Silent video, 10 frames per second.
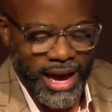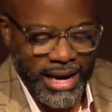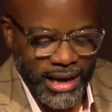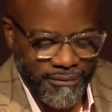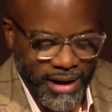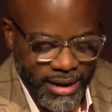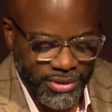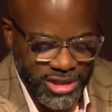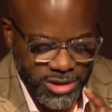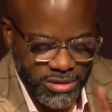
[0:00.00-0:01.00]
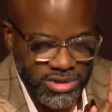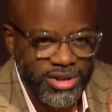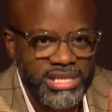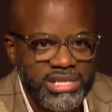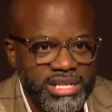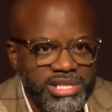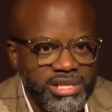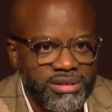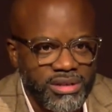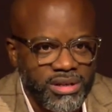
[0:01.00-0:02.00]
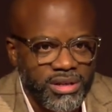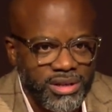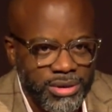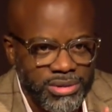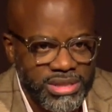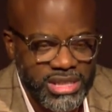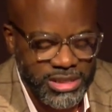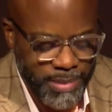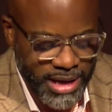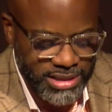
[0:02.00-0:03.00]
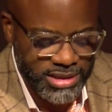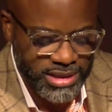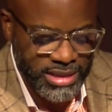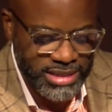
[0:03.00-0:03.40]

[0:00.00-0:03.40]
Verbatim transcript: I love how this translation uses this passage.